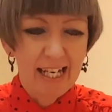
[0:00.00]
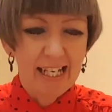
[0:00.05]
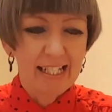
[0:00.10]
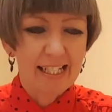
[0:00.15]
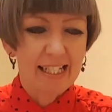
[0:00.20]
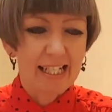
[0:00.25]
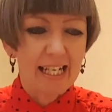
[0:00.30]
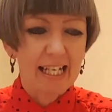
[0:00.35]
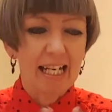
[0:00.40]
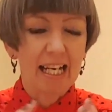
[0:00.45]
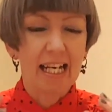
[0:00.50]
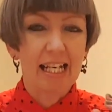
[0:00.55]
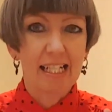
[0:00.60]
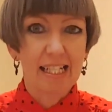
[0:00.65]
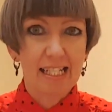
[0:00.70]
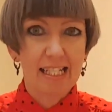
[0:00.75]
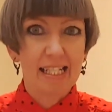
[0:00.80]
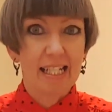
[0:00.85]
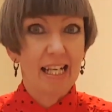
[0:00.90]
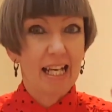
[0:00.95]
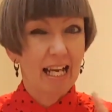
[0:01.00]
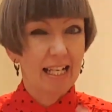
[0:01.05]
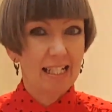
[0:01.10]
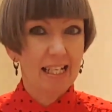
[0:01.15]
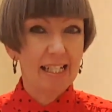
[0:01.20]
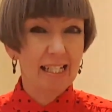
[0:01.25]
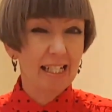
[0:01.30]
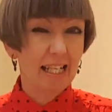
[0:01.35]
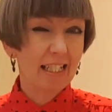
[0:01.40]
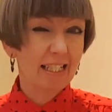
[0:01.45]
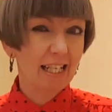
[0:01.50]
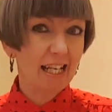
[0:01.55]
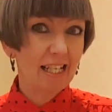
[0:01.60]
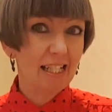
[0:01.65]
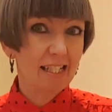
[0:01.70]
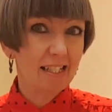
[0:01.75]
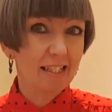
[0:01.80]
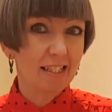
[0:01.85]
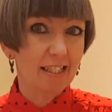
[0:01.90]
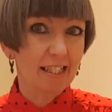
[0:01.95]
say, as I said
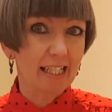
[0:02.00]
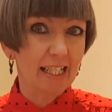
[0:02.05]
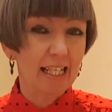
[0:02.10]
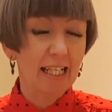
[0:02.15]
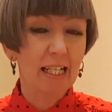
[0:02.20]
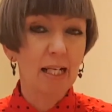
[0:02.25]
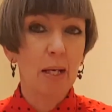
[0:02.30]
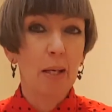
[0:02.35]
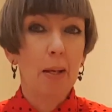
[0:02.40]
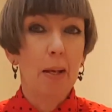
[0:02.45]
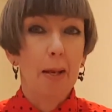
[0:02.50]
yesterday,